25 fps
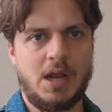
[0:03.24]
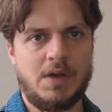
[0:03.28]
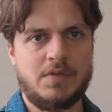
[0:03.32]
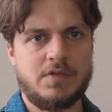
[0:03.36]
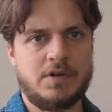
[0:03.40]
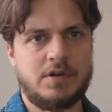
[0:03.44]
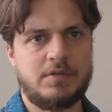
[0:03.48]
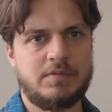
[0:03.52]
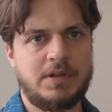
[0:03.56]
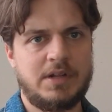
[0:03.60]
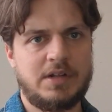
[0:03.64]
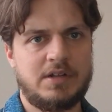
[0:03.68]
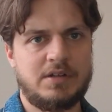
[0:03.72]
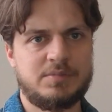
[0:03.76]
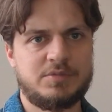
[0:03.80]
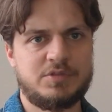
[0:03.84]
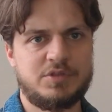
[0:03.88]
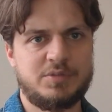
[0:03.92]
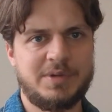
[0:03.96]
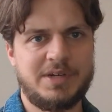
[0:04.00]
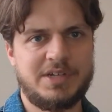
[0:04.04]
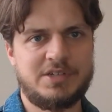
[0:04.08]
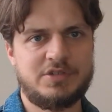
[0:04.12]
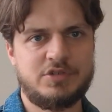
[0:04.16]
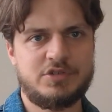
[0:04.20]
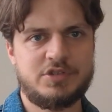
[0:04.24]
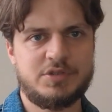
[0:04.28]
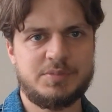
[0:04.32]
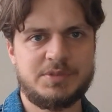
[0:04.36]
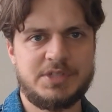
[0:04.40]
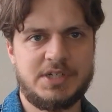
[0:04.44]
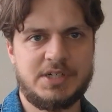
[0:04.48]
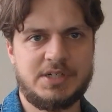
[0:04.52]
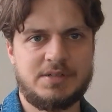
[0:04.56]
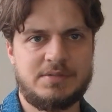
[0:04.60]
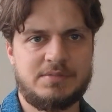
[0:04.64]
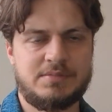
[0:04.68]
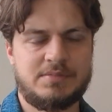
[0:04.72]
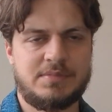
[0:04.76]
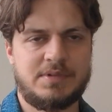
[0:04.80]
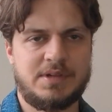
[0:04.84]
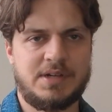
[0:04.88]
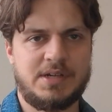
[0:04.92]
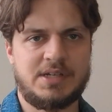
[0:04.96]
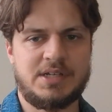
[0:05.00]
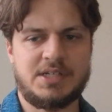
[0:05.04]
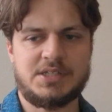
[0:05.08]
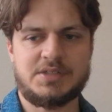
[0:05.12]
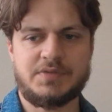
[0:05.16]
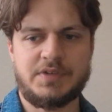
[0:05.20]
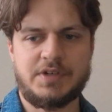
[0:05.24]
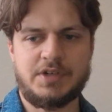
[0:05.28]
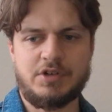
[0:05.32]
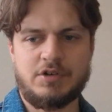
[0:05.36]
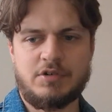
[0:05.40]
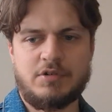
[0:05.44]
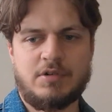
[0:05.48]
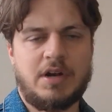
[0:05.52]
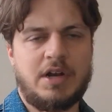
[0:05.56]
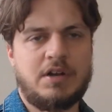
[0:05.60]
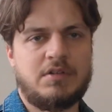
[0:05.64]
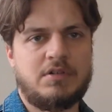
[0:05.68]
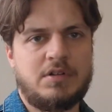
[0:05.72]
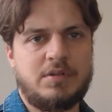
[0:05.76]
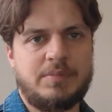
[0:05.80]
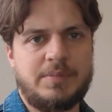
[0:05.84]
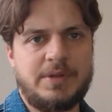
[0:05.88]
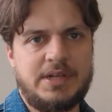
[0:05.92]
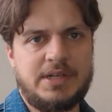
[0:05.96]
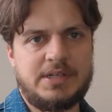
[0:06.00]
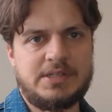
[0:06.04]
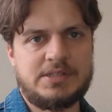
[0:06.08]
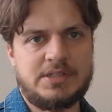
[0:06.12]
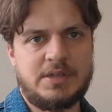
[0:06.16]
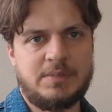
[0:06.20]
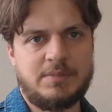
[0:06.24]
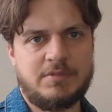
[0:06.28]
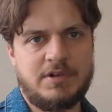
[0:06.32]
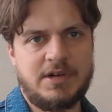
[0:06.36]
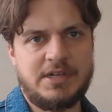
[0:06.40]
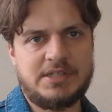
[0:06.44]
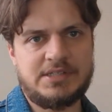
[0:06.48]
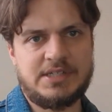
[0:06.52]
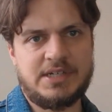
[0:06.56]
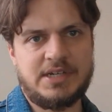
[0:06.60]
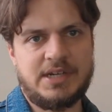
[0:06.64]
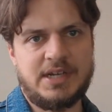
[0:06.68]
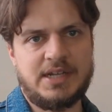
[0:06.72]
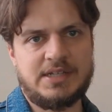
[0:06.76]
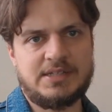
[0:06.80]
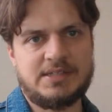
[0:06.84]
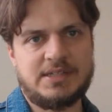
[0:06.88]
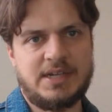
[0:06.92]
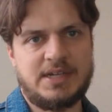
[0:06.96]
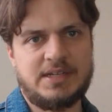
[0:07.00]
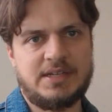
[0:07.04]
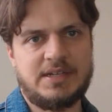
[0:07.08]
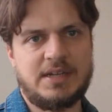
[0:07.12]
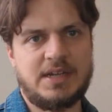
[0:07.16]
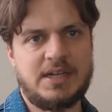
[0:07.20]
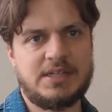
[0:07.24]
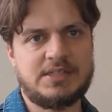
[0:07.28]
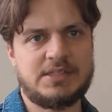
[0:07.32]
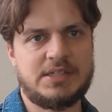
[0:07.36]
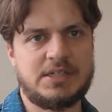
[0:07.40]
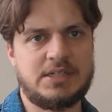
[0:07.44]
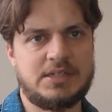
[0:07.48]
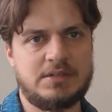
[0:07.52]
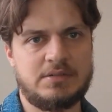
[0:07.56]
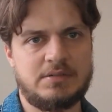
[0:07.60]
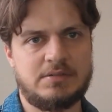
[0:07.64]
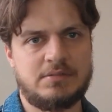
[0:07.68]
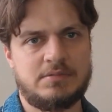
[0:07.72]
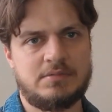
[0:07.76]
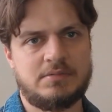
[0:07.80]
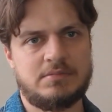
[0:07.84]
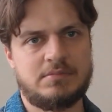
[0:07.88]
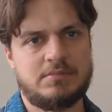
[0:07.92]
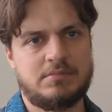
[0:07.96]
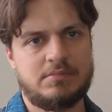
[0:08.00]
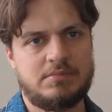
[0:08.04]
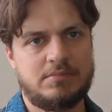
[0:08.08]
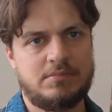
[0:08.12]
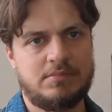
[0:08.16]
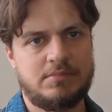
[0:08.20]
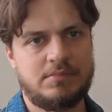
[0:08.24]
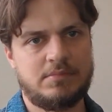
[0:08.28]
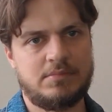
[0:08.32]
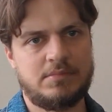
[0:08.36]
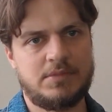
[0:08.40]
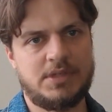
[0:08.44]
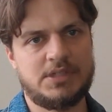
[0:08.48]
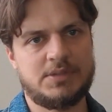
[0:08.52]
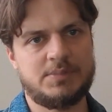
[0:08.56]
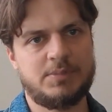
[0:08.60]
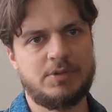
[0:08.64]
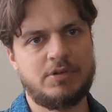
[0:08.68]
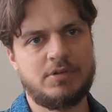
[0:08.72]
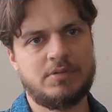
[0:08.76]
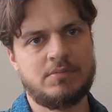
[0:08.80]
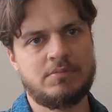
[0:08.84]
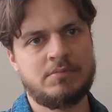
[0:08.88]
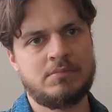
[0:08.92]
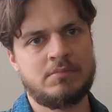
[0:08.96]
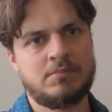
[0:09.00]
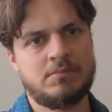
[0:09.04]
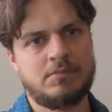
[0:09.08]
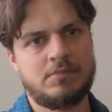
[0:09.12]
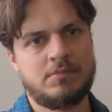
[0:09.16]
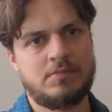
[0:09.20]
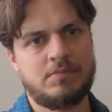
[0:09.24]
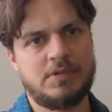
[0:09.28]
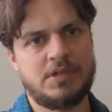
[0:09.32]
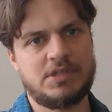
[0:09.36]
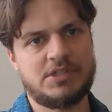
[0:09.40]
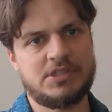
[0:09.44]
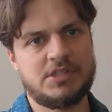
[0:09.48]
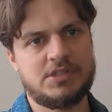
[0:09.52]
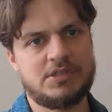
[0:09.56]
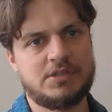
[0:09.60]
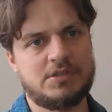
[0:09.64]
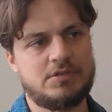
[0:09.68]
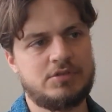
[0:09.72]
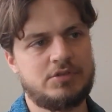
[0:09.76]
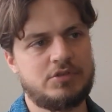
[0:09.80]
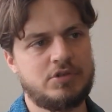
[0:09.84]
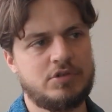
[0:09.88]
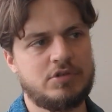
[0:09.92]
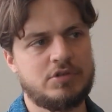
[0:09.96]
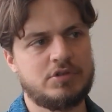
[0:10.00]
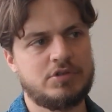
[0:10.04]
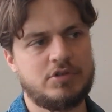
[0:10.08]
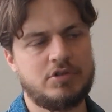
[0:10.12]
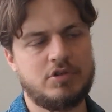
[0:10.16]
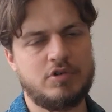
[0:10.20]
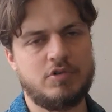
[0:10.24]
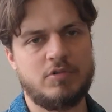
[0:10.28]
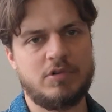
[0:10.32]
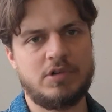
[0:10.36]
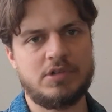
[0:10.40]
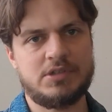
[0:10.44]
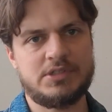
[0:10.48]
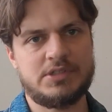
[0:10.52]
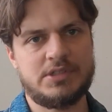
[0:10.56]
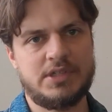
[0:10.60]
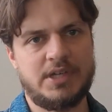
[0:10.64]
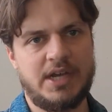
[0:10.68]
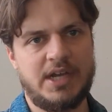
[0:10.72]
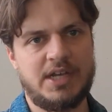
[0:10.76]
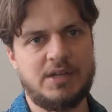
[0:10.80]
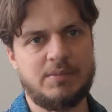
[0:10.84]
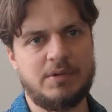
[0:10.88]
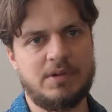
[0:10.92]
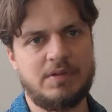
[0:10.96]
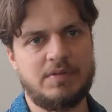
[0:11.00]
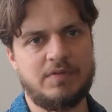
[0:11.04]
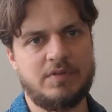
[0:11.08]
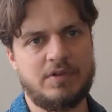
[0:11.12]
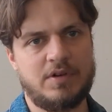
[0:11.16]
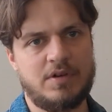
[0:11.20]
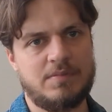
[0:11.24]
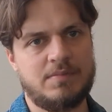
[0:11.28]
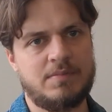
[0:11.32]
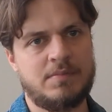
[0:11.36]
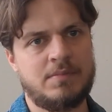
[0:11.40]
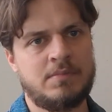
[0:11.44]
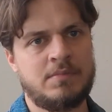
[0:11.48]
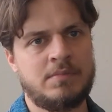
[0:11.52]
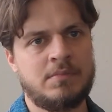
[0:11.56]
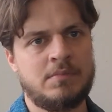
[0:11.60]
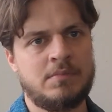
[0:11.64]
Hey everyone, welcome to my YouTube channel. In this video I will be summarizing and analyzing this book, which is George Orwell's Animal Farm.